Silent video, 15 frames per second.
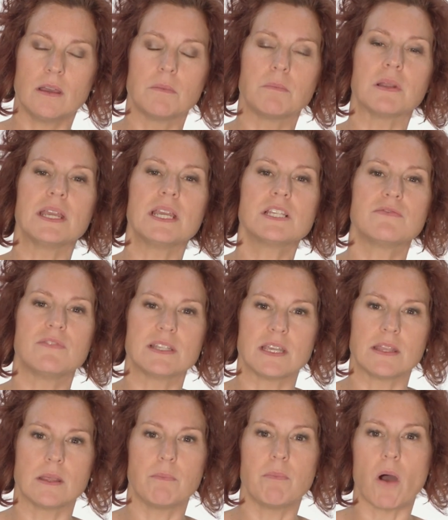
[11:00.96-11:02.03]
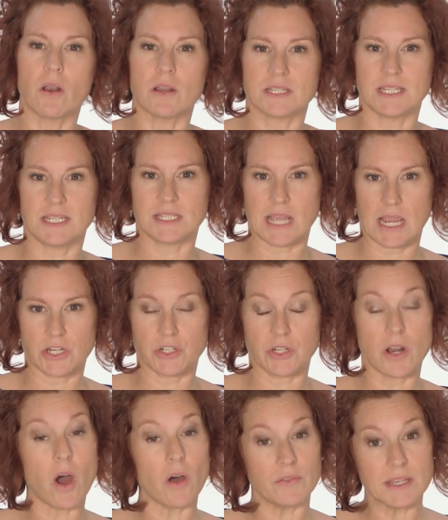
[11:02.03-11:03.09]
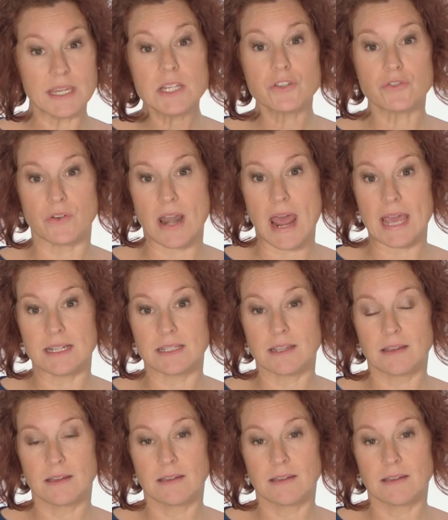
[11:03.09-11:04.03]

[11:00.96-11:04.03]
please visit the policy section on the intranet.